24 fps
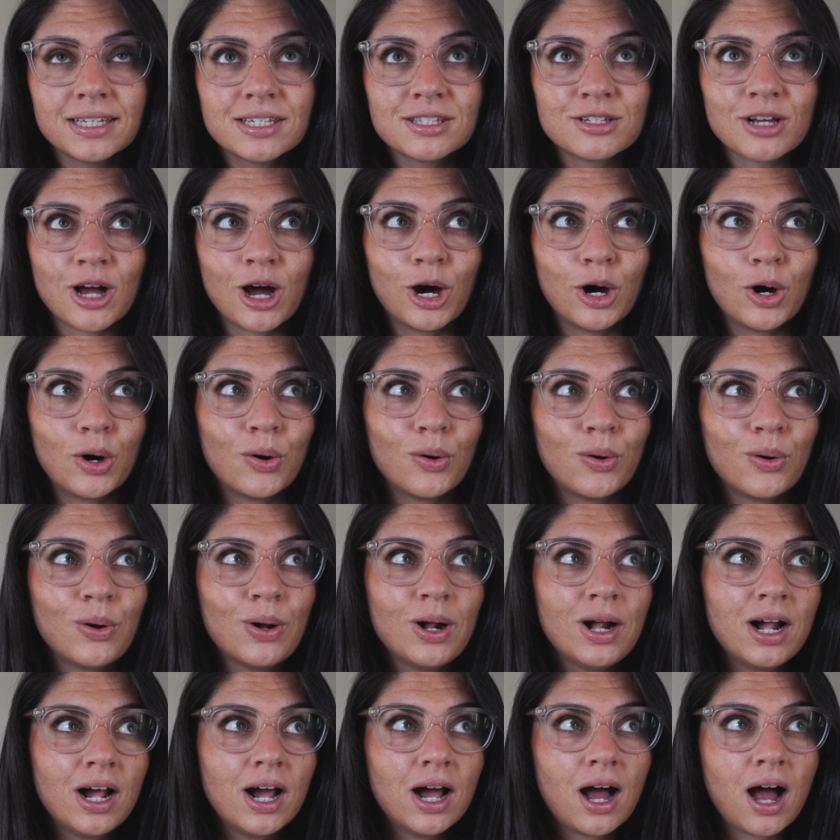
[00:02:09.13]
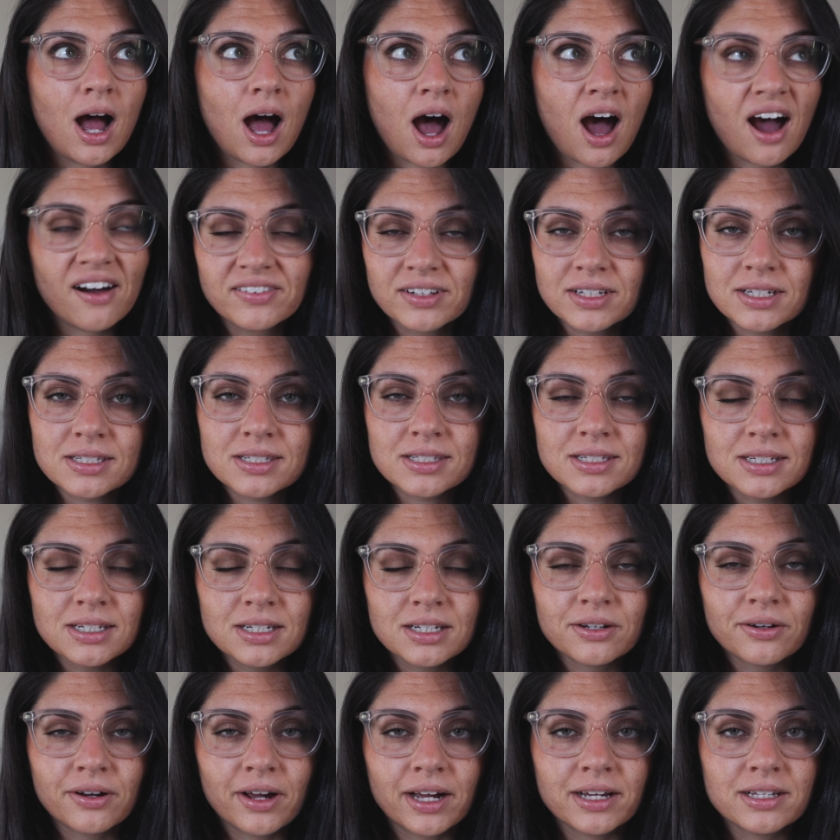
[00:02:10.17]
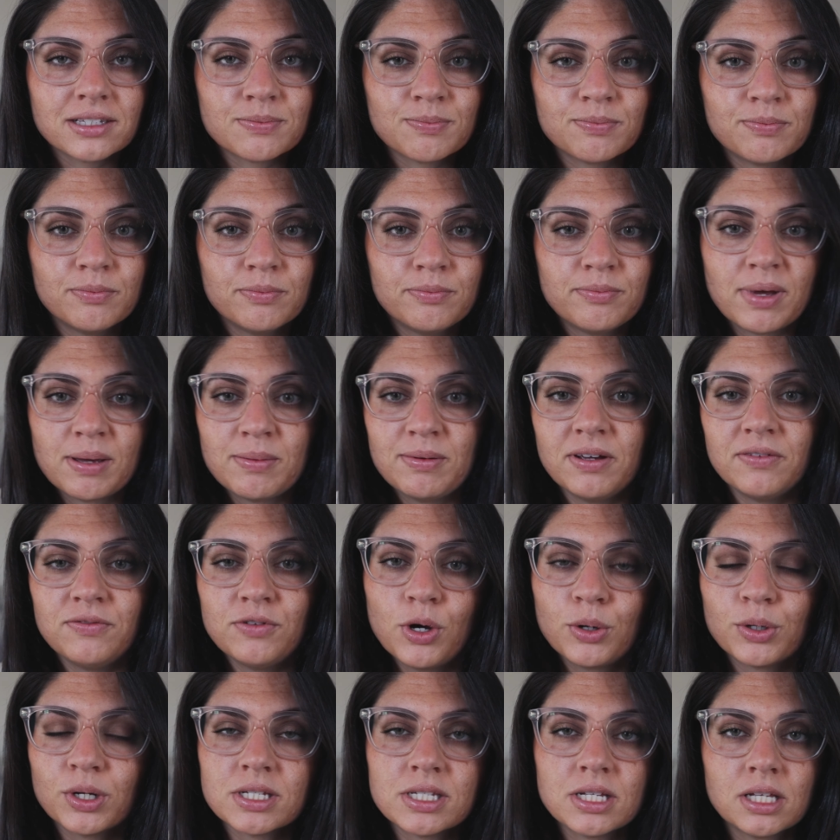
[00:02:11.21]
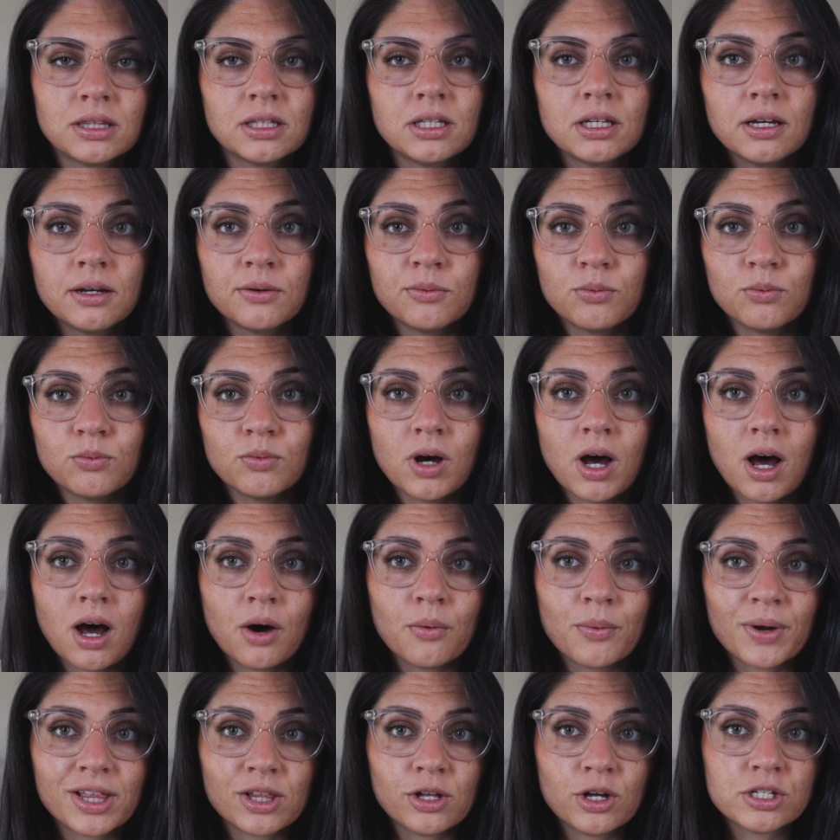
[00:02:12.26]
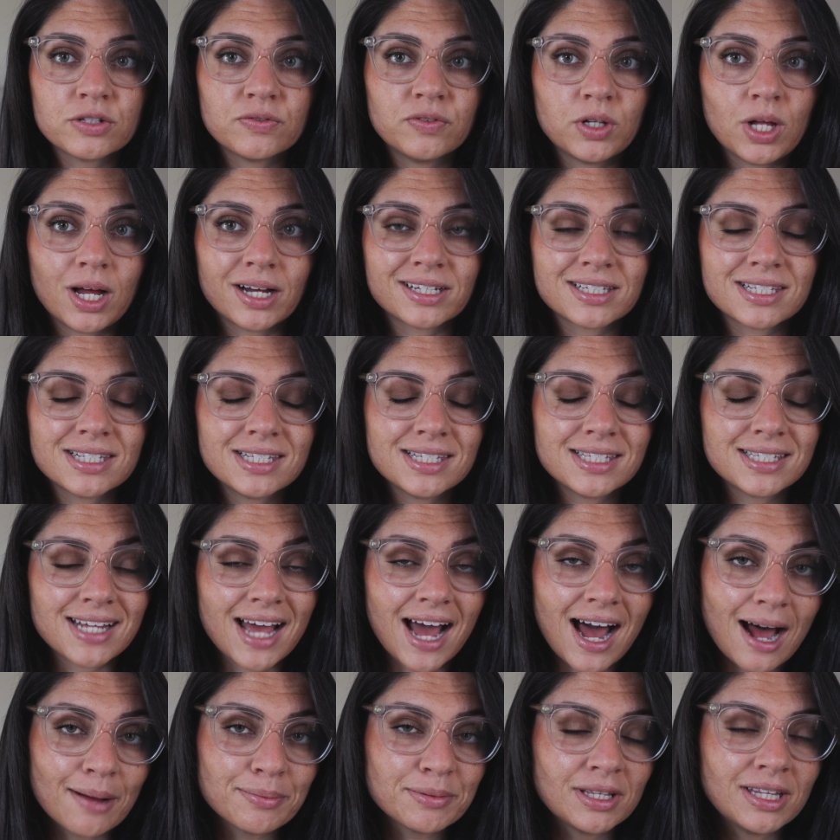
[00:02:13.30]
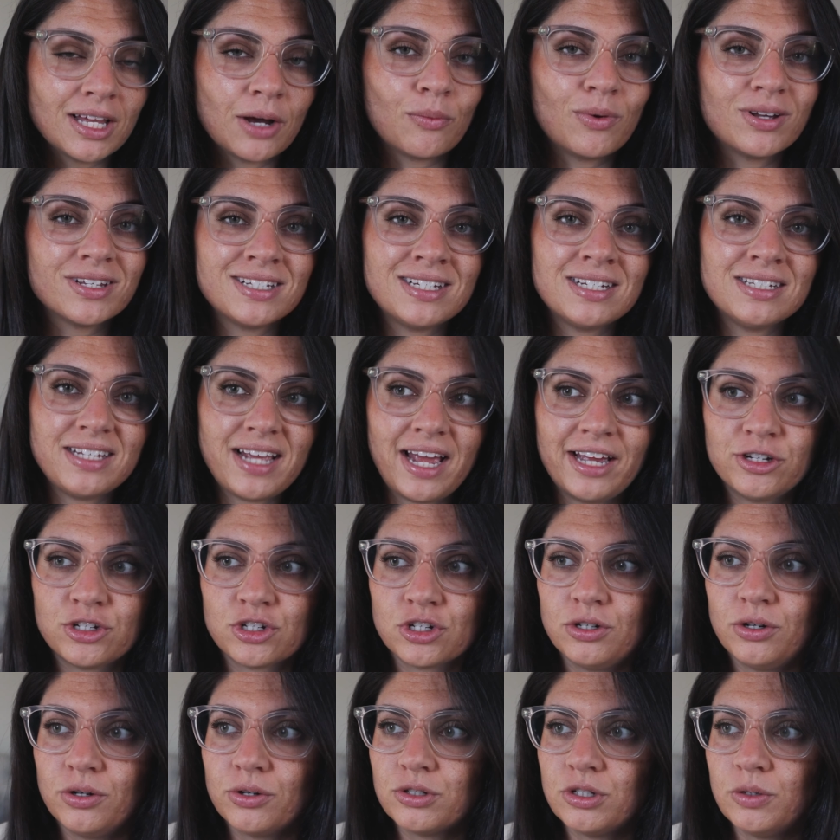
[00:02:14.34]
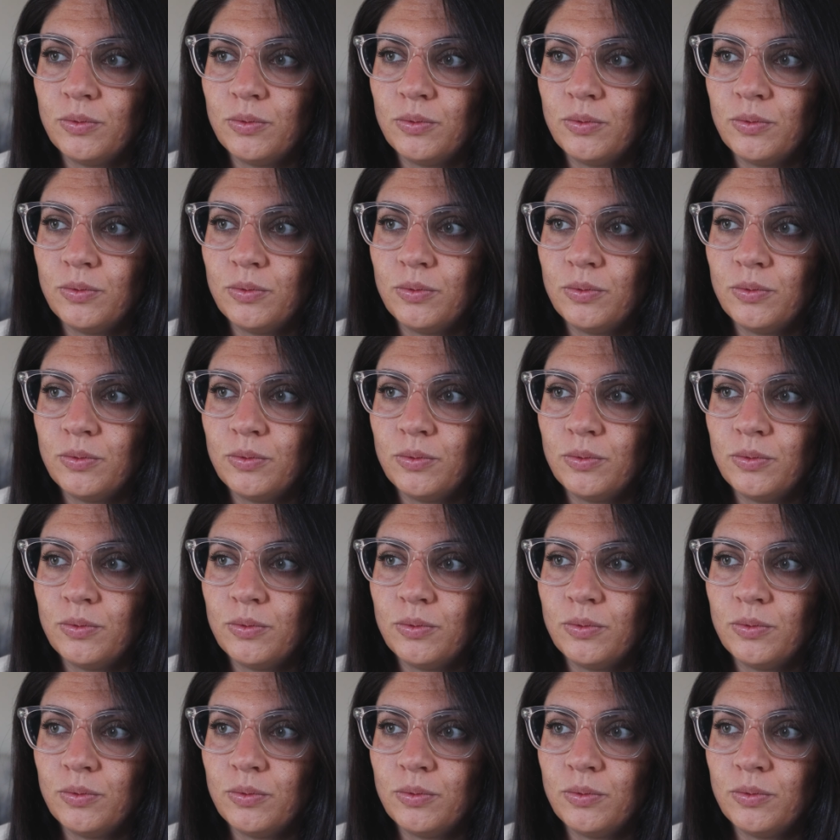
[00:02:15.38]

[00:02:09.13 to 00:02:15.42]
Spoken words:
So obviously you guys maybe have noticed that the weight loss vlog stopped, and that wasn't intentional.